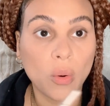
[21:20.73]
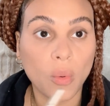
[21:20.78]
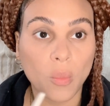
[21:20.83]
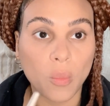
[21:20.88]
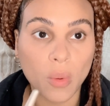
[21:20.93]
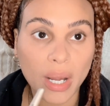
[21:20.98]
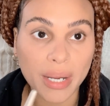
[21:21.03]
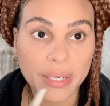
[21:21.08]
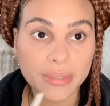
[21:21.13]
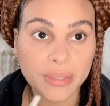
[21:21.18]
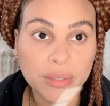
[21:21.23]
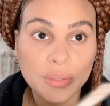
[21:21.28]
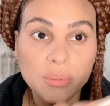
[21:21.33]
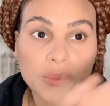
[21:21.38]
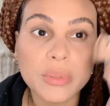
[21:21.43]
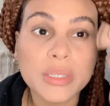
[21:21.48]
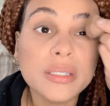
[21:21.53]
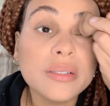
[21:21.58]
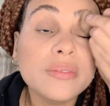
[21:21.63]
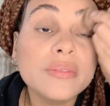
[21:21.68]
Why do you
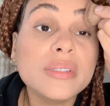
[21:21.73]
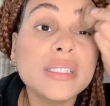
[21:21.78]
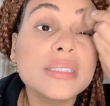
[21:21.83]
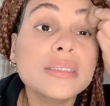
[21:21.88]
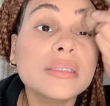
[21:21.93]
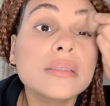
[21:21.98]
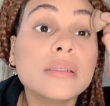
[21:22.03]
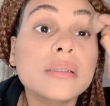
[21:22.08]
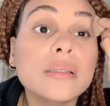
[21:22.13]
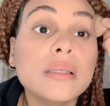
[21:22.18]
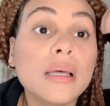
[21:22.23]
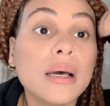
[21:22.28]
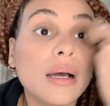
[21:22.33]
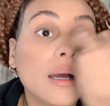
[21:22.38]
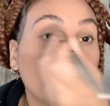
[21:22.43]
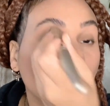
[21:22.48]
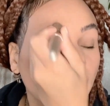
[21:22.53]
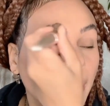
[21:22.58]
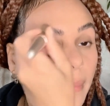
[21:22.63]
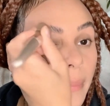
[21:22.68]
want to invest in a
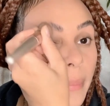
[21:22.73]
lot?